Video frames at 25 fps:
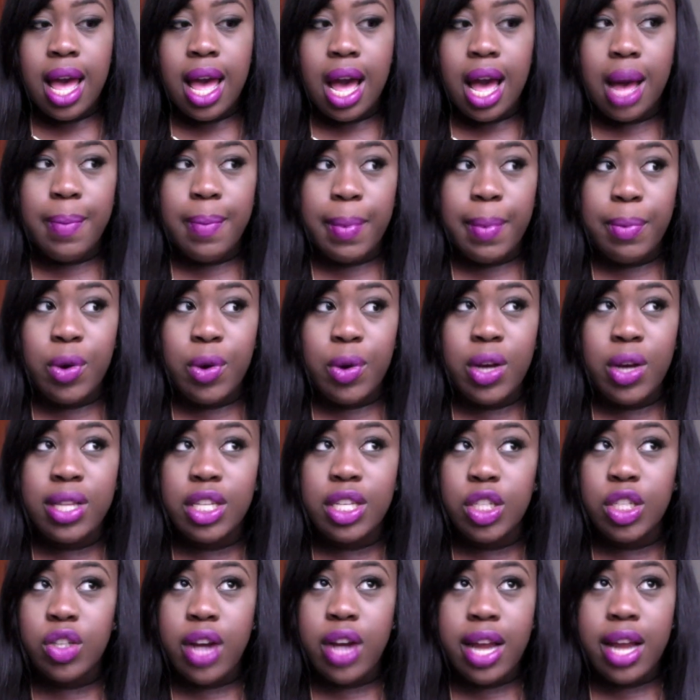I'm going
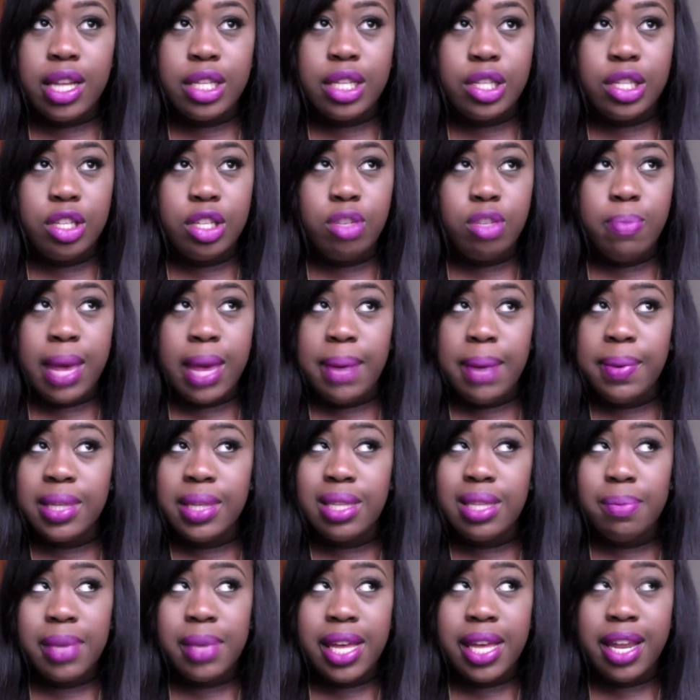to try to do maybe
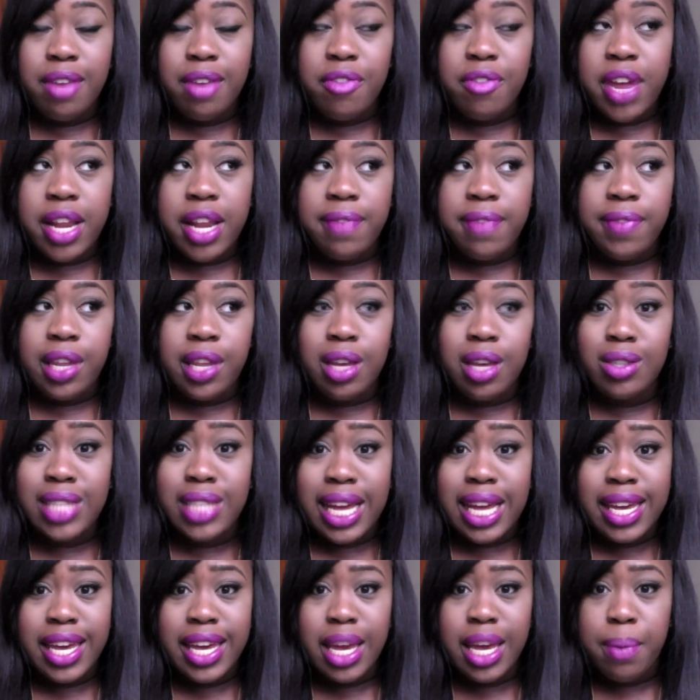some getting ready videos.
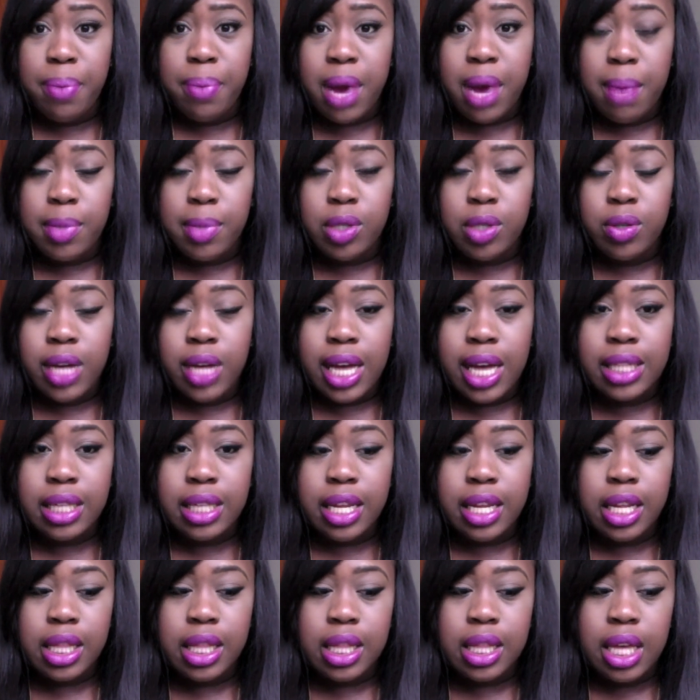I can't promise you guys
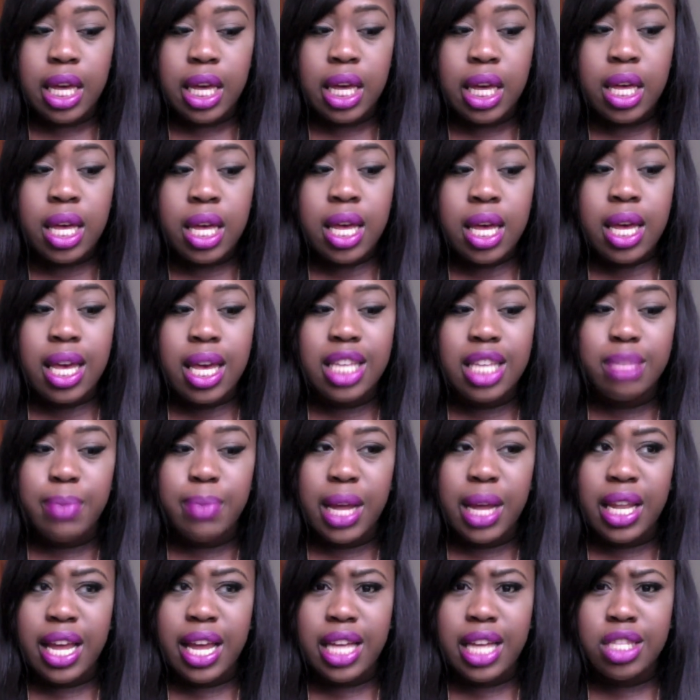anything. It's
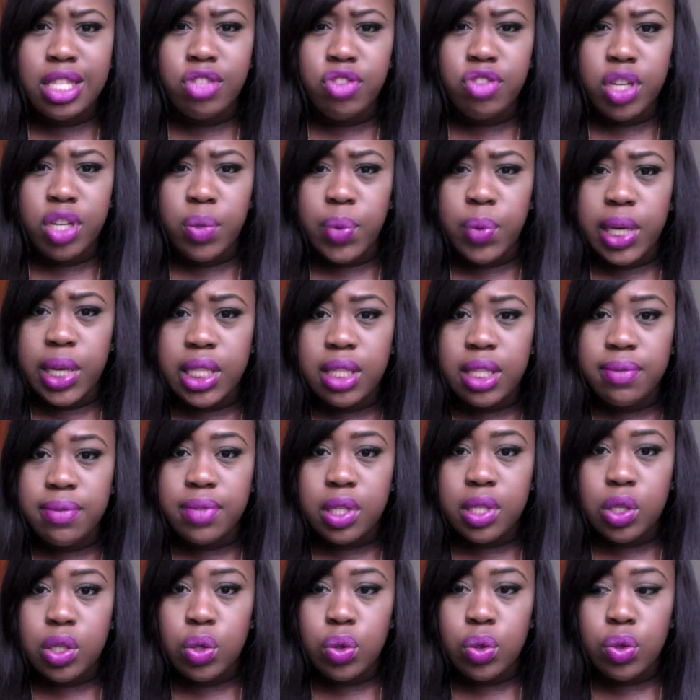my last 3 weeks of
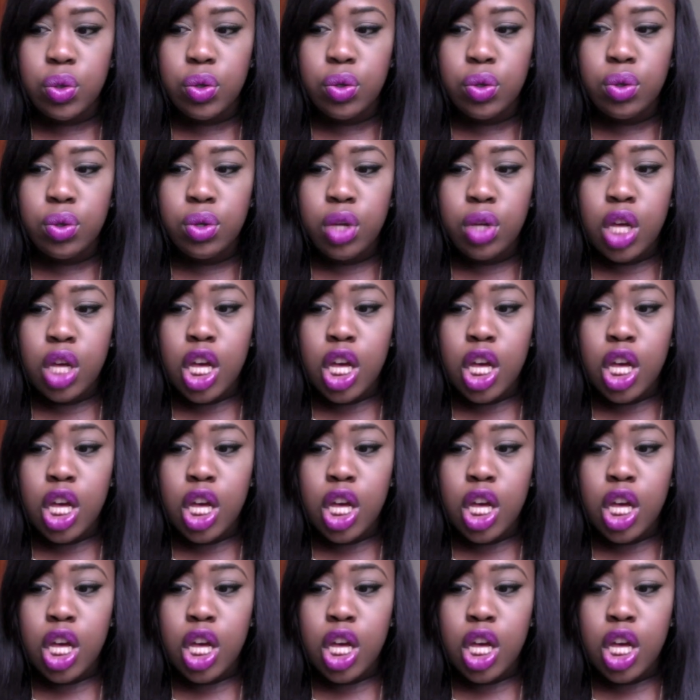school.